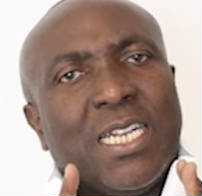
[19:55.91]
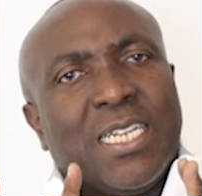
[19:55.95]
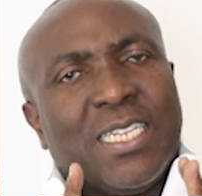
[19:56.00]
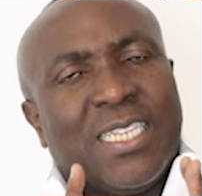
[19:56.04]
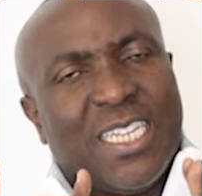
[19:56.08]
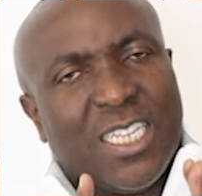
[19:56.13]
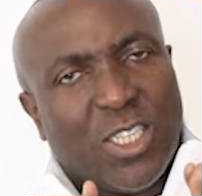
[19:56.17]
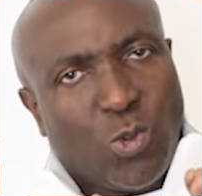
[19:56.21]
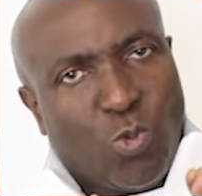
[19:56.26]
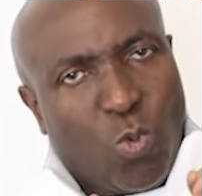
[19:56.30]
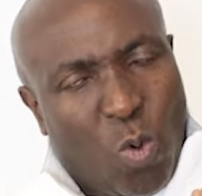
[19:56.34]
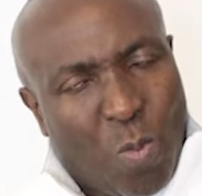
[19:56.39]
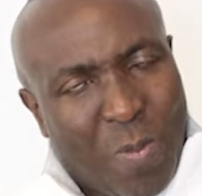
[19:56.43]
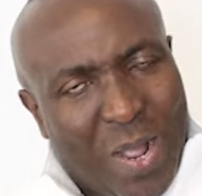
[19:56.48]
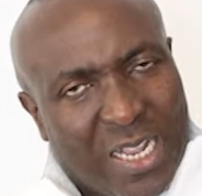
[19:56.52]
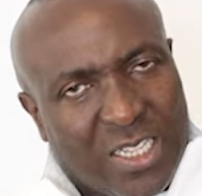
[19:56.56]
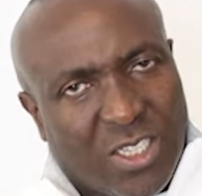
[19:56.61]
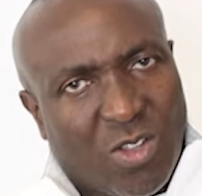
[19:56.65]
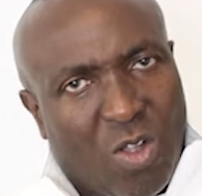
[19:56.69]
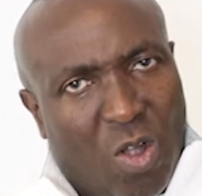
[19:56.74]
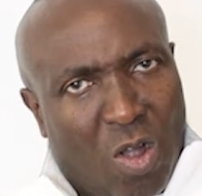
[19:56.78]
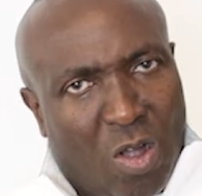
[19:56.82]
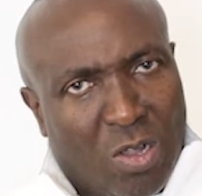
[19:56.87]
This
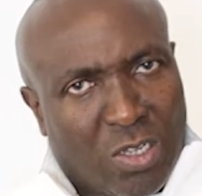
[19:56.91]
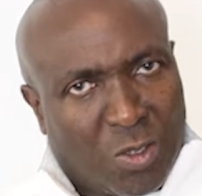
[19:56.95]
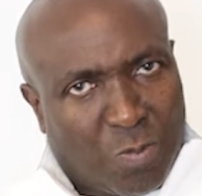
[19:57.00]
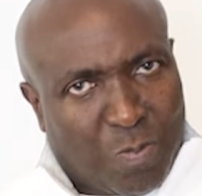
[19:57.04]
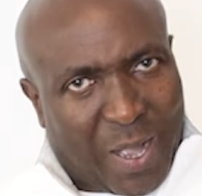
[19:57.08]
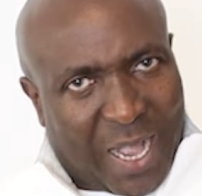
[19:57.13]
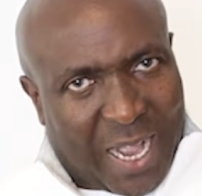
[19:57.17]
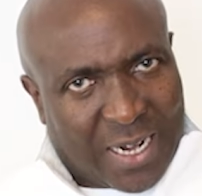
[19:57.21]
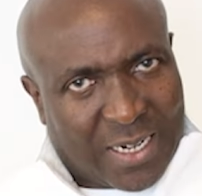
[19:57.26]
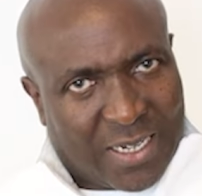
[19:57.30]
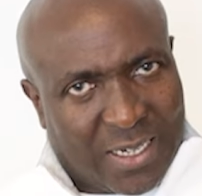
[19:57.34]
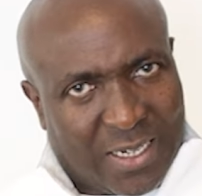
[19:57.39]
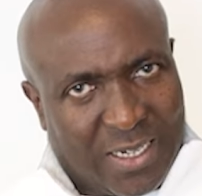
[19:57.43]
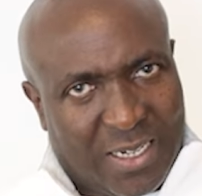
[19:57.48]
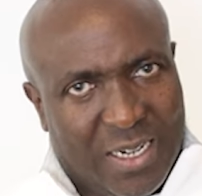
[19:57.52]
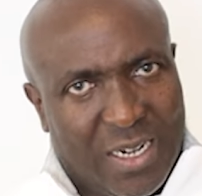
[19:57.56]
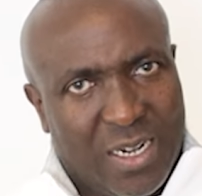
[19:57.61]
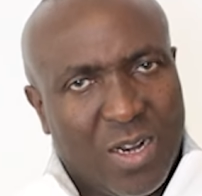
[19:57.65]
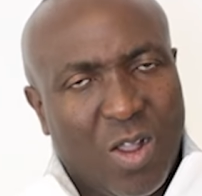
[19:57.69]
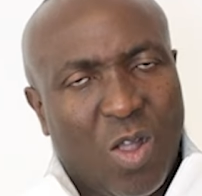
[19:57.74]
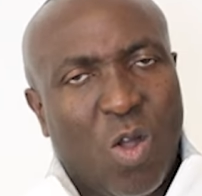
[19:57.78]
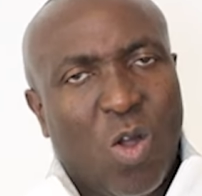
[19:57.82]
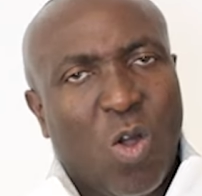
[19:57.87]
woman's husband
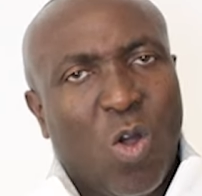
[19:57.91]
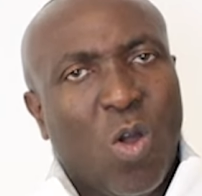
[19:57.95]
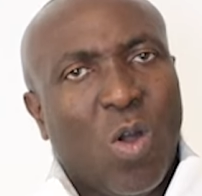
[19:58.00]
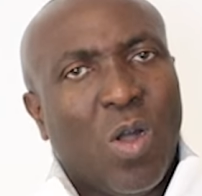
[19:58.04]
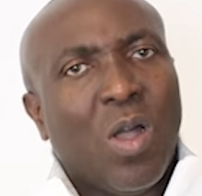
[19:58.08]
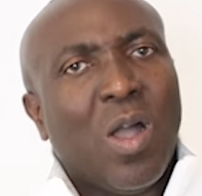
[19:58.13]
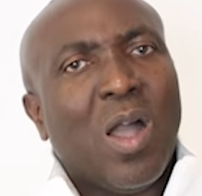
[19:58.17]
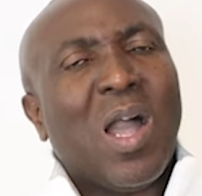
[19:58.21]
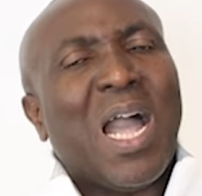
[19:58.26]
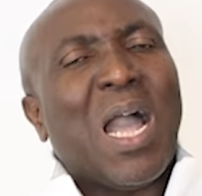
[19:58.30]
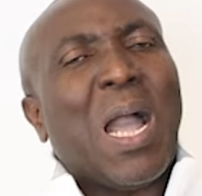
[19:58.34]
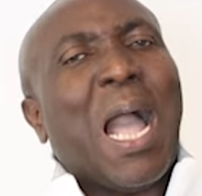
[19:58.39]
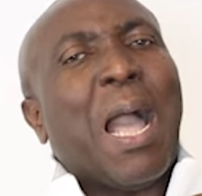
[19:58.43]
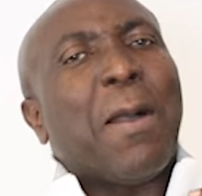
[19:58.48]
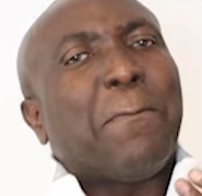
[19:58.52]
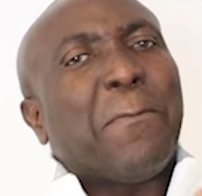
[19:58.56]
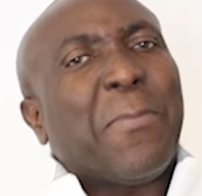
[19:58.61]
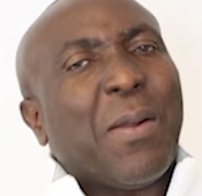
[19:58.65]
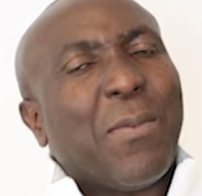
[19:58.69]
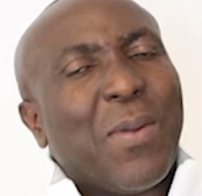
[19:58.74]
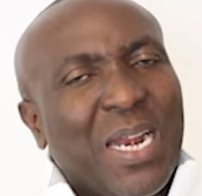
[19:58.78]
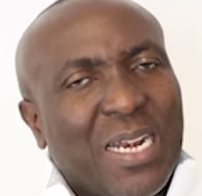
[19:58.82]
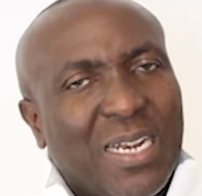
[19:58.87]

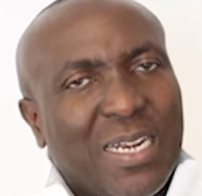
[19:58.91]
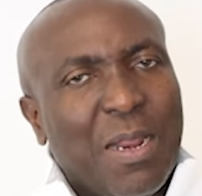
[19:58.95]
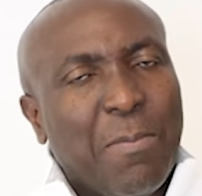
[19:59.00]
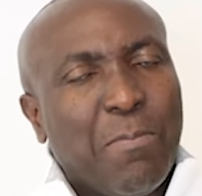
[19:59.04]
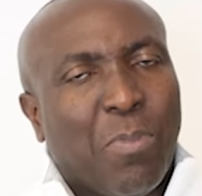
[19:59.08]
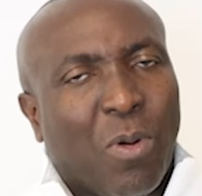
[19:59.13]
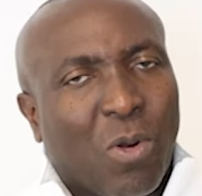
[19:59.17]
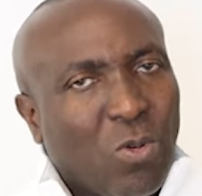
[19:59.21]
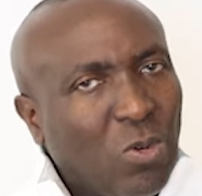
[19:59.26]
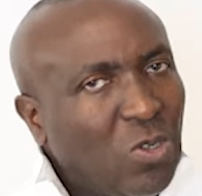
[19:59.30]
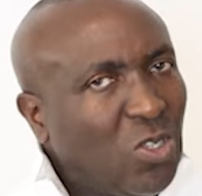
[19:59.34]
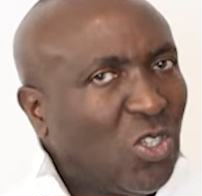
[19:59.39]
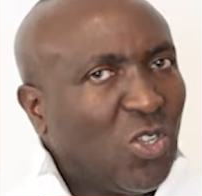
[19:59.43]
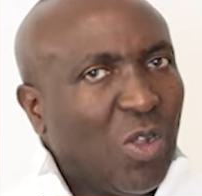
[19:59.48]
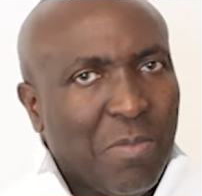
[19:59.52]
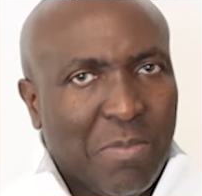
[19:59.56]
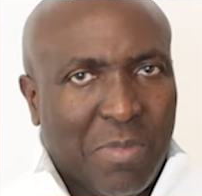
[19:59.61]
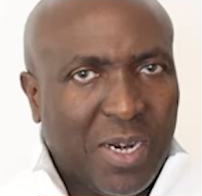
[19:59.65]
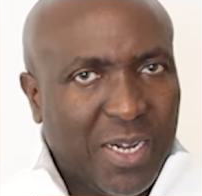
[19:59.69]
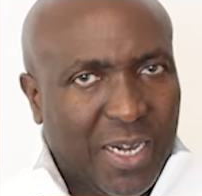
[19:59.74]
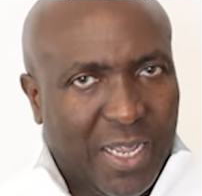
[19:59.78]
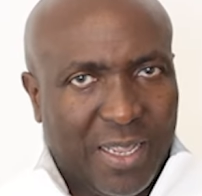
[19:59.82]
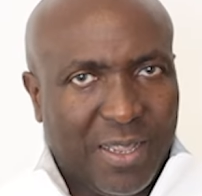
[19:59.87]
apparently borrowed
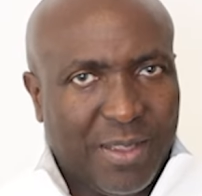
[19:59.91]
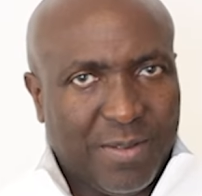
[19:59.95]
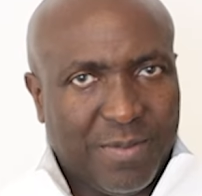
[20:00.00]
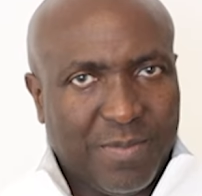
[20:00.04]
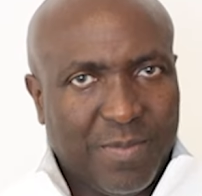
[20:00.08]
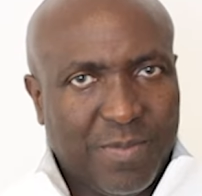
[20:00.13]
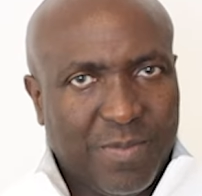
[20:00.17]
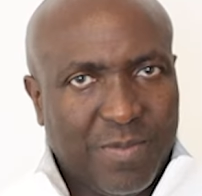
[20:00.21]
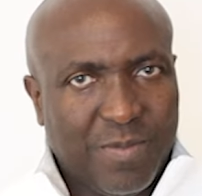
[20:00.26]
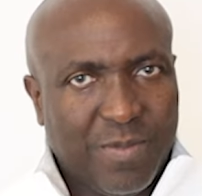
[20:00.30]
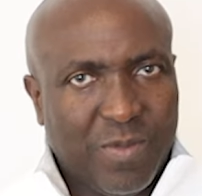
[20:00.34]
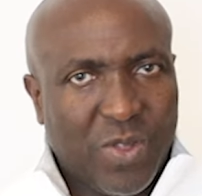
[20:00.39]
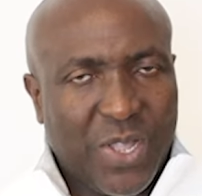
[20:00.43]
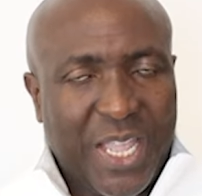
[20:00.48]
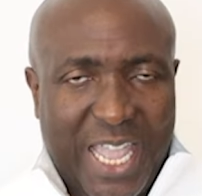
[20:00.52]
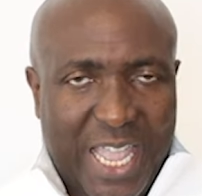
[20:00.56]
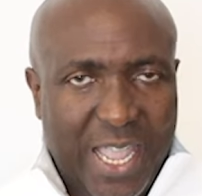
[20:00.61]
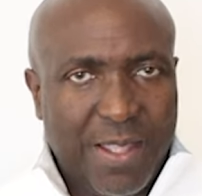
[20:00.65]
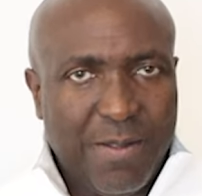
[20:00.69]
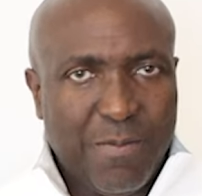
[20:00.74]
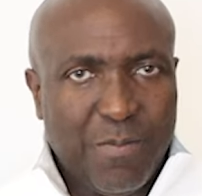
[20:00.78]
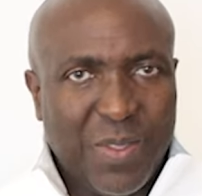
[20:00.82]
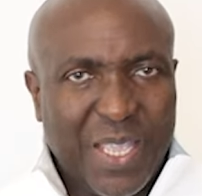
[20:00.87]
some money.
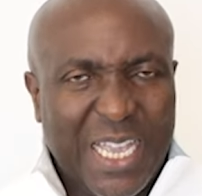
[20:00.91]
Okay?